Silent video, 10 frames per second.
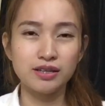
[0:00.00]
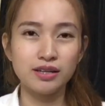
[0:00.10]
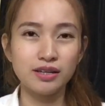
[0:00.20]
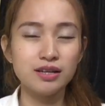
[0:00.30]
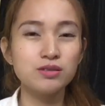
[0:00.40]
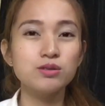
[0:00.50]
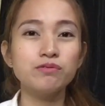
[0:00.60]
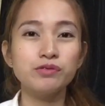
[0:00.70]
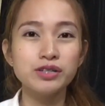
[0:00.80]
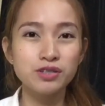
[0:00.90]
It's the
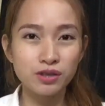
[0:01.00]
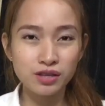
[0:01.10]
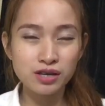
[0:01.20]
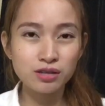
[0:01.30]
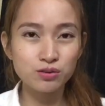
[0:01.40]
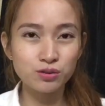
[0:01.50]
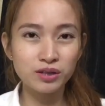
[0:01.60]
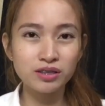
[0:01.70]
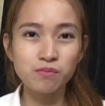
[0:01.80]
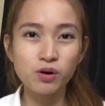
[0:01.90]
first thing you do in
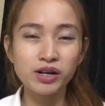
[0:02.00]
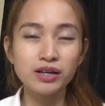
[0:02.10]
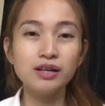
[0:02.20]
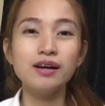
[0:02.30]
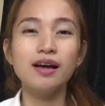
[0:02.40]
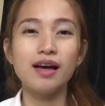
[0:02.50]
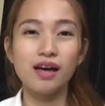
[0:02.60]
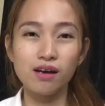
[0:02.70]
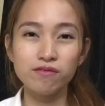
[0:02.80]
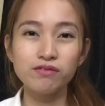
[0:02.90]
the morning
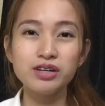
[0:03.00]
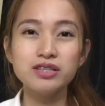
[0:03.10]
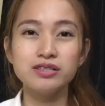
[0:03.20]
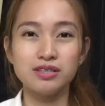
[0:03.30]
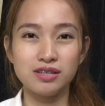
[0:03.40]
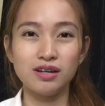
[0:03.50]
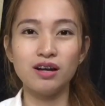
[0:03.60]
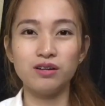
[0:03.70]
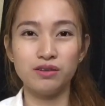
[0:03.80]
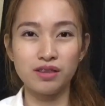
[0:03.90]
every
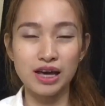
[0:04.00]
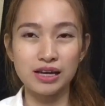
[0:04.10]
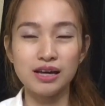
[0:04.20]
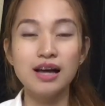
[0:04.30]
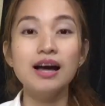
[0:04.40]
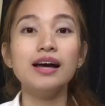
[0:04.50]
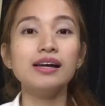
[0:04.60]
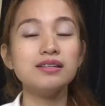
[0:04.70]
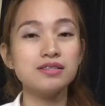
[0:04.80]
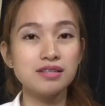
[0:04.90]
single day.
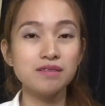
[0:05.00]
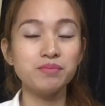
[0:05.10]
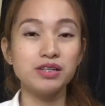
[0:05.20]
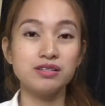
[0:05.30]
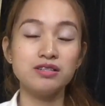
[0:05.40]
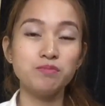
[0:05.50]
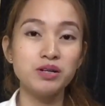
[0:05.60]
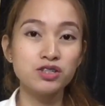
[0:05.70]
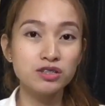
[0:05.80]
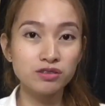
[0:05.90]
Except there's a
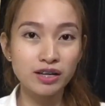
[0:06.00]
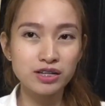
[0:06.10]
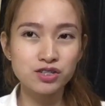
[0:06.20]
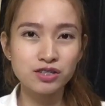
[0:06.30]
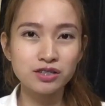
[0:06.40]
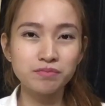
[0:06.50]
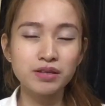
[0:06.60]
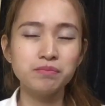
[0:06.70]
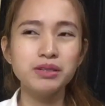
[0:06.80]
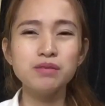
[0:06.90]
special occasion,
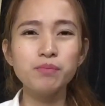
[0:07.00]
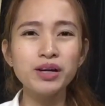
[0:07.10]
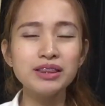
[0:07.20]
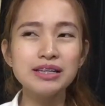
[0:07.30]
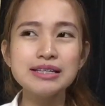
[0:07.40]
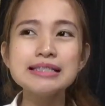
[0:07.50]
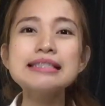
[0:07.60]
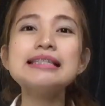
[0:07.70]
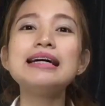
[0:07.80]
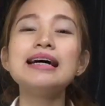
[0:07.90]
but the point is,
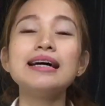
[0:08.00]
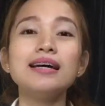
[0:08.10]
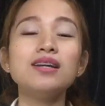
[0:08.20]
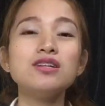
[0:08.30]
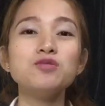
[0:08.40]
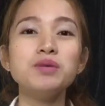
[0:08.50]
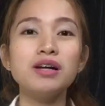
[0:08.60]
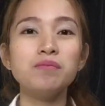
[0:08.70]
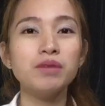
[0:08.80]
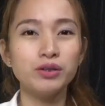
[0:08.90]
it has
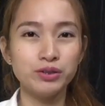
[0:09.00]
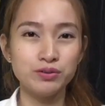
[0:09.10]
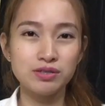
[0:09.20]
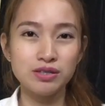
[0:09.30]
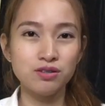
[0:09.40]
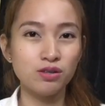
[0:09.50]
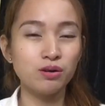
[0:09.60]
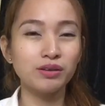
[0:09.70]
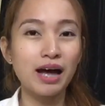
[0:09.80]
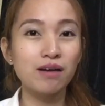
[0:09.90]
become a routine. You
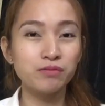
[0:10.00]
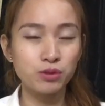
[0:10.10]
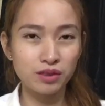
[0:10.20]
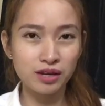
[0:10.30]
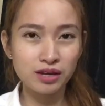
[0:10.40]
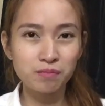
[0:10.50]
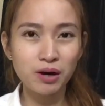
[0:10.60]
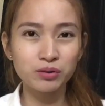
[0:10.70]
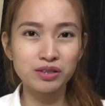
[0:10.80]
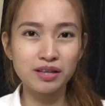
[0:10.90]
don't have to think
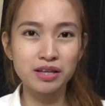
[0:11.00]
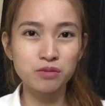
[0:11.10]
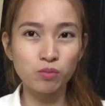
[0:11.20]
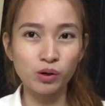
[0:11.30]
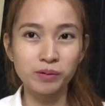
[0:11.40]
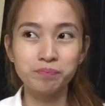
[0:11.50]
about it anymore.